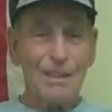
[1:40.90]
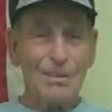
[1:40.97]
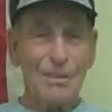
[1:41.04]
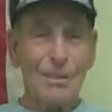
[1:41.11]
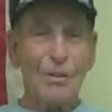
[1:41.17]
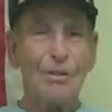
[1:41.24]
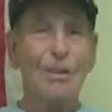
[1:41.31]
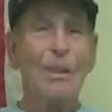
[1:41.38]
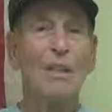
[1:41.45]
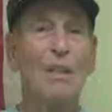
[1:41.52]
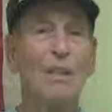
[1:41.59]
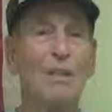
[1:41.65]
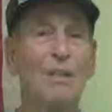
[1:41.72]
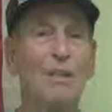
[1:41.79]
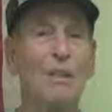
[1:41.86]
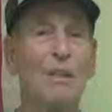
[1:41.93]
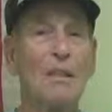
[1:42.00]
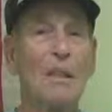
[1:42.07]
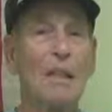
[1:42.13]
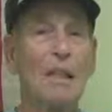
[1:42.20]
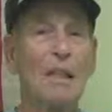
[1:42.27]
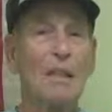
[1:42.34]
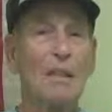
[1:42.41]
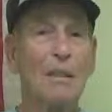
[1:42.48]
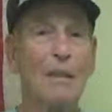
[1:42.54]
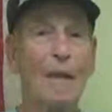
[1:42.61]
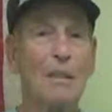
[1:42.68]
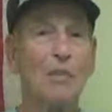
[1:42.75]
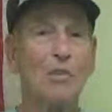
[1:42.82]
So
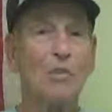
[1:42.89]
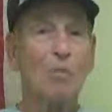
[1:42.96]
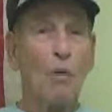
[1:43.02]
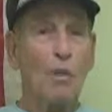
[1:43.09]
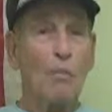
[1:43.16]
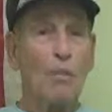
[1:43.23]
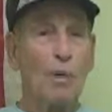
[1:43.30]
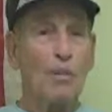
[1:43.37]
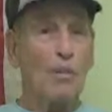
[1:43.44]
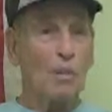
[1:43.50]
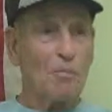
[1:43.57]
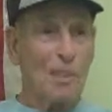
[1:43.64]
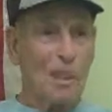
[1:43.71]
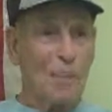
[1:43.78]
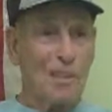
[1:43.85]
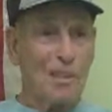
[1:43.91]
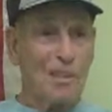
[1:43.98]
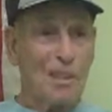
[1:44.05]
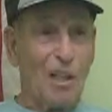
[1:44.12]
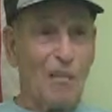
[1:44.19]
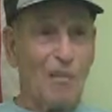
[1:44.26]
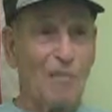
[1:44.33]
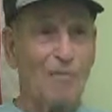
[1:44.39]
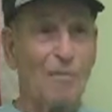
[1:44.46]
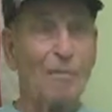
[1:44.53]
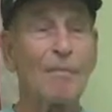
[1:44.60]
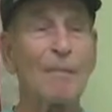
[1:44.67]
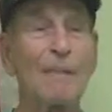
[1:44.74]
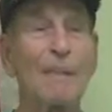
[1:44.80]
I was one person by myself.
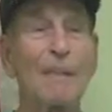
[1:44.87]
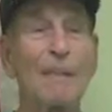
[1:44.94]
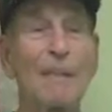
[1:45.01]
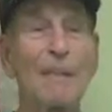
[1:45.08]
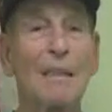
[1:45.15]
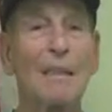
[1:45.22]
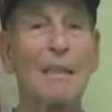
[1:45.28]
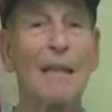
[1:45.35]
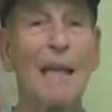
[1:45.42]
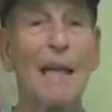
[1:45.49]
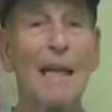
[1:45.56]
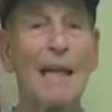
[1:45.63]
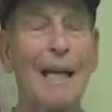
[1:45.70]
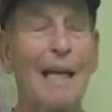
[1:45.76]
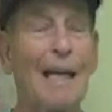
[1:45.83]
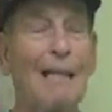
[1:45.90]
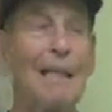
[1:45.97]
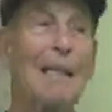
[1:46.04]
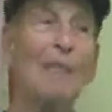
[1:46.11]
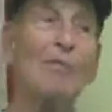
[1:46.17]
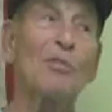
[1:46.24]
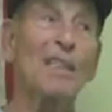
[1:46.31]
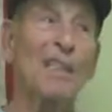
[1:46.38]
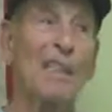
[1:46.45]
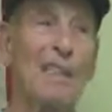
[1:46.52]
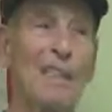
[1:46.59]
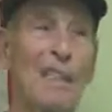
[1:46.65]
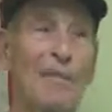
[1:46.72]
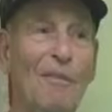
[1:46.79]
And then there was a
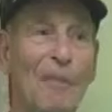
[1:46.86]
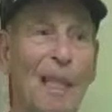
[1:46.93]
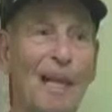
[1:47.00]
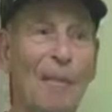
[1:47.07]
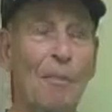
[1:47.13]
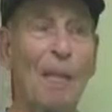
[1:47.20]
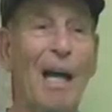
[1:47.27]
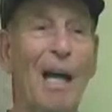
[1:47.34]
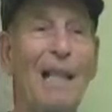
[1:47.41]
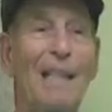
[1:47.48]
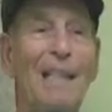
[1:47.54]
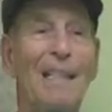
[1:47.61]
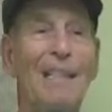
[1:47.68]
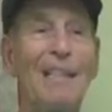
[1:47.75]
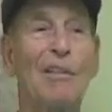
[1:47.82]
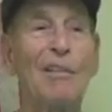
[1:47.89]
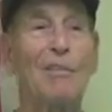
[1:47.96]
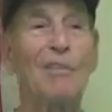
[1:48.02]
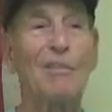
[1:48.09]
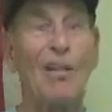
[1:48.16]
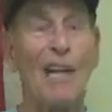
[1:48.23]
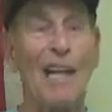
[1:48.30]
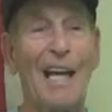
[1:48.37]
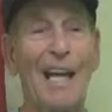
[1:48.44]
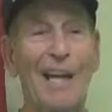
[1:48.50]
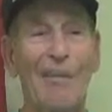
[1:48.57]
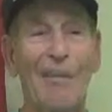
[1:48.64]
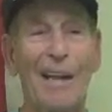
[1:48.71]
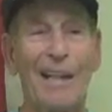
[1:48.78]
kid living down the block, and he always started
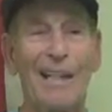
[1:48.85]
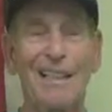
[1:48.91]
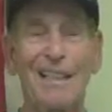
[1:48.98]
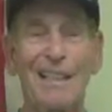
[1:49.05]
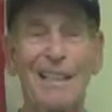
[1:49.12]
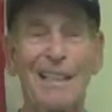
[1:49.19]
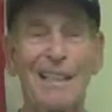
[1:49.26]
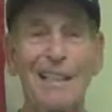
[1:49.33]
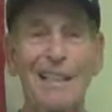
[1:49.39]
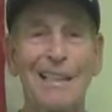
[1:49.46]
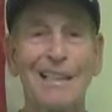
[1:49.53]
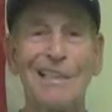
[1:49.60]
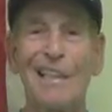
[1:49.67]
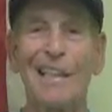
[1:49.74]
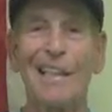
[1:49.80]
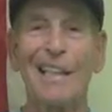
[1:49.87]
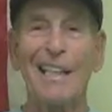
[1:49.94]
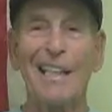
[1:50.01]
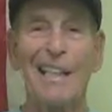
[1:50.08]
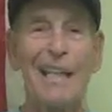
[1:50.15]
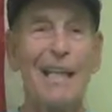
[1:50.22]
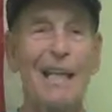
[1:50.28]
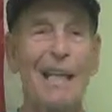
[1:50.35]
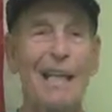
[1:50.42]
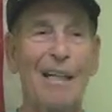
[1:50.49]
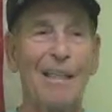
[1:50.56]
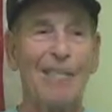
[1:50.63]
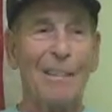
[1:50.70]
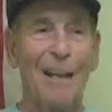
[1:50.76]
hanging around. I says, Johnny, you can't
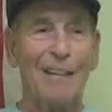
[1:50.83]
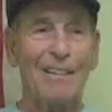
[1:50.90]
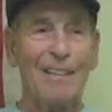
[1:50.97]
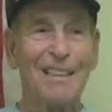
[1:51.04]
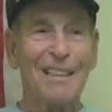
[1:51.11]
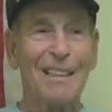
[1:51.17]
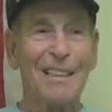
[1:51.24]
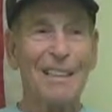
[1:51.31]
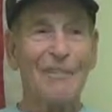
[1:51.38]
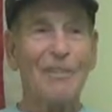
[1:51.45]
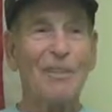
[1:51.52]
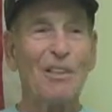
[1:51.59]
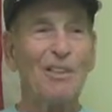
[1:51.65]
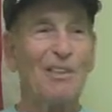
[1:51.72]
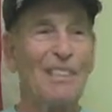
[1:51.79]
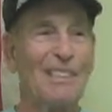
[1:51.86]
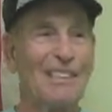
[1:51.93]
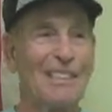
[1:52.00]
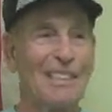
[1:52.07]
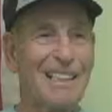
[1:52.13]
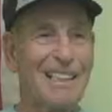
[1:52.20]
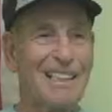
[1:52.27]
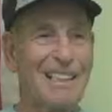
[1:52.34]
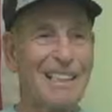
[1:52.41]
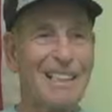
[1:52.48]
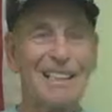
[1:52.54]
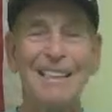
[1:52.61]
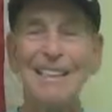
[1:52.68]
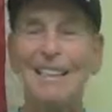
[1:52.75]
hang around. If you're going to stay
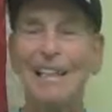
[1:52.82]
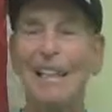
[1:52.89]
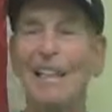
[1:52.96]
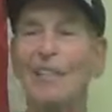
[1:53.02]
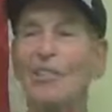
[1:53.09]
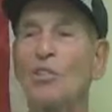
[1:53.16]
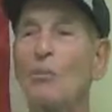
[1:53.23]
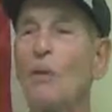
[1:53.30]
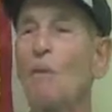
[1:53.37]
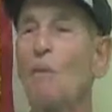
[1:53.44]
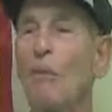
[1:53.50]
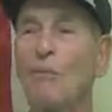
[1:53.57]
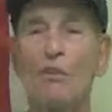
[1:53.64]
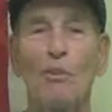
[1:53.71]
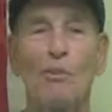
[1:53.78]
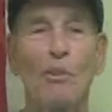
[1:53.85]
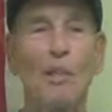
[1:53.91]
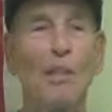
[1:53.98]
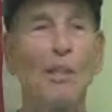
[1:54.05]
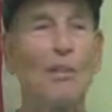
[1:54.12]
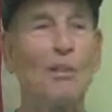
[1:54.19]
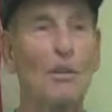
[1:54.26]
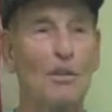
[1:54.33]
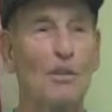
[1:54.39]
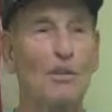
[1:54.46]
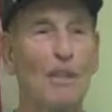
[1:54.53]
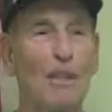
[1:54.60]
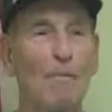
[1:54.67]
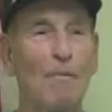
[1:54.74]
here, you got to sweep the floor, do
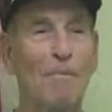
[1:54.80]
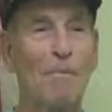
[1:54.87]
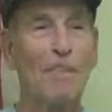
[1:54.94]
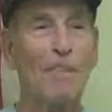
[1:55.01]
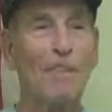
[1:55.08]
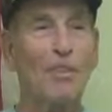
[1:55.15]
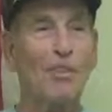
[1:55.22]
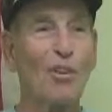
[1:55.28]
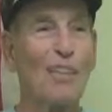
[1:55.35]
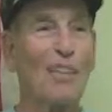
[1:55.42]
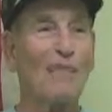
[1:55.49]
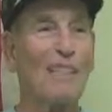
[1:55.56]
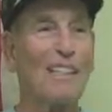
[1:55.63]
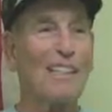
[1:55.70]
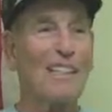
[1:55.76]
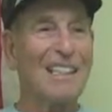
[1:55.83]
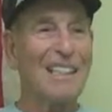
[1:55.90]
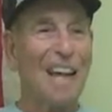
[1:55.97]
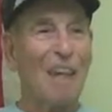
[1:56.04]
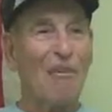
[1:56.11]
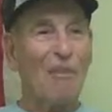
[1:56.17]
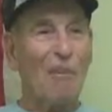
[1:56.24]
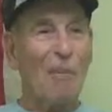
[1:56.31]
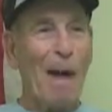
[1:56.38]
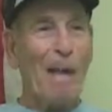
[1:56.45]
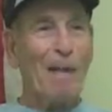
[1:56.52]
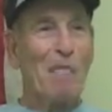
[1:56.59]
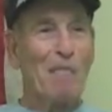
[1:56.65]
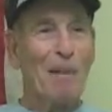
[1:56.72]
something. So after he did that for
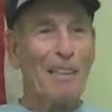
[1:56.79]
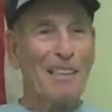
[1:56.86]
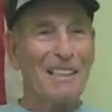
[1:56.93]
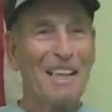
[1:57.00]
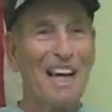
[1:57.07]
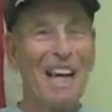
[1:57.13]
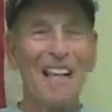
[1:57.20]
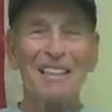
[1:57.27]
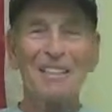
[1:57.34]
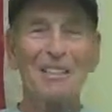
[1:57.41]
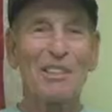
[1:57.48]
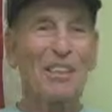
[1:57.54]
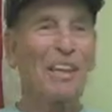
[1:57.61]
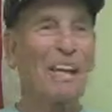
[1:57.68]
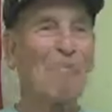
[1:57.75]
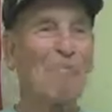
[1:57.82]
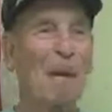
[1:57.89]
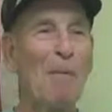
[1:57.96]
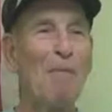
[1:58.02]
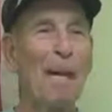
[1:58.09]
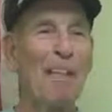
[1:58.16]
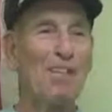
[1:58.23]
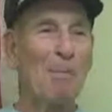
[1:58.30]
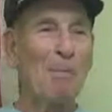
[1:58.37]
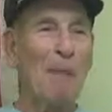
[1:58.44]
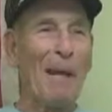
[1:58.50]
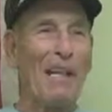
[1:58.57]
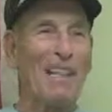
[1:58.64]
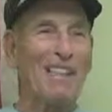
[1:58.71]
about a month, I says, maybe I
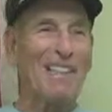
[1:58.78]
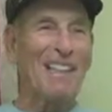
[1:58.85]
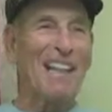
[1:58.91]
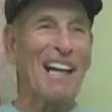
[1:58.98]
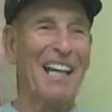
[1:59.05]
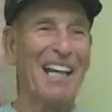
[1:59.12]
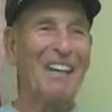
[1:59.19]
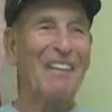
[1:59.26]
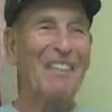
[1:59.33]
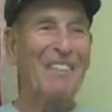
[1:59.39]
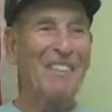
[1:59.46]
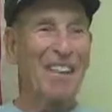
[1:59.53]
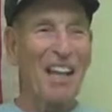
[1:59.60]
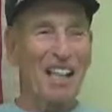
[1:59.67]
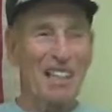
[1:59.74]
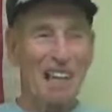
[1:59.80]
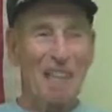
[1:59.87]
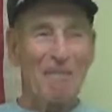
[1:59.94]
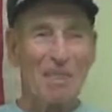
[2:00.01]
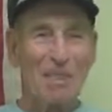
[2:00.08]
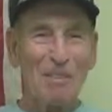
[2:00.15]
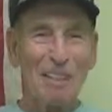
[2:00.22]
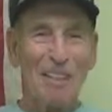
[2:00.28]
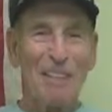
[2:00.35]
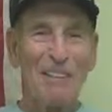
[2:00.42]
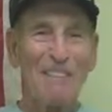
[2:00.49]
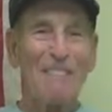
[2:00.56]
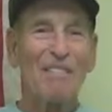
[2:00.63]
should pay this guy. So I gave him some money.